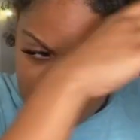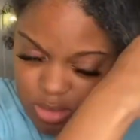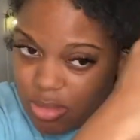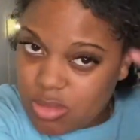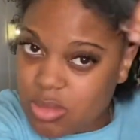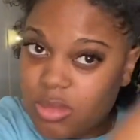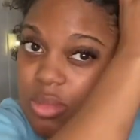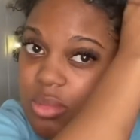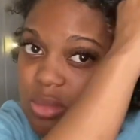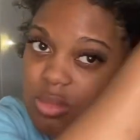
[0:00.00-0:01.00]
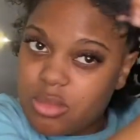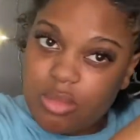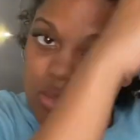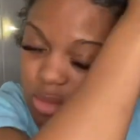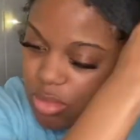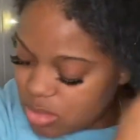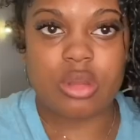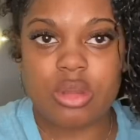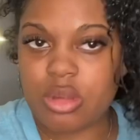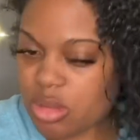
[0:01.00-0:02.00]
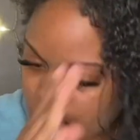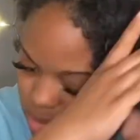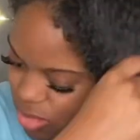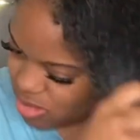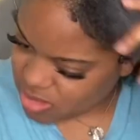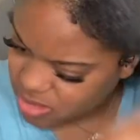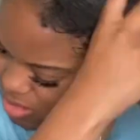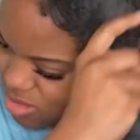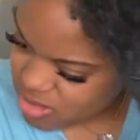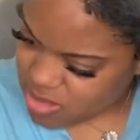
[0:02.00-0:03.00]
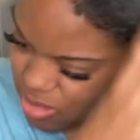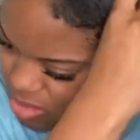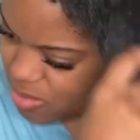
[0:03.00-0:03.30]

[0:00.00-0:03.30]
just making sure don't feel any knots or anything.